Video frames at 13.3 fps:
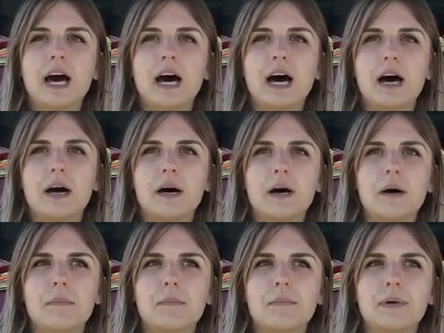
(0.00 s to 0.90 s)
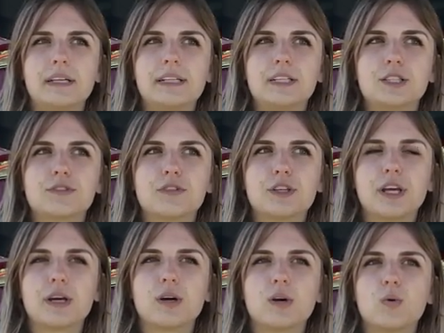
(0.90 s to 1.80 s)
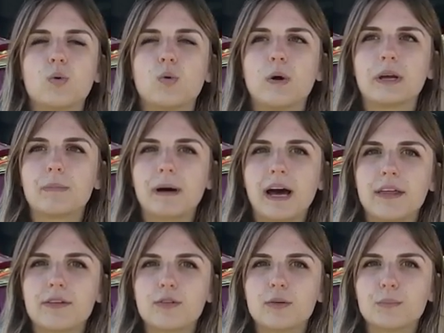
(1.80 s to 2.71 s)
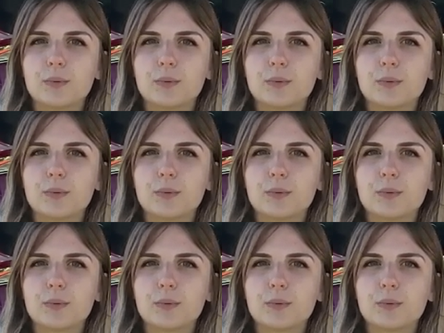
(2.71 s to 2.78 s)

And then just for like quick bathroom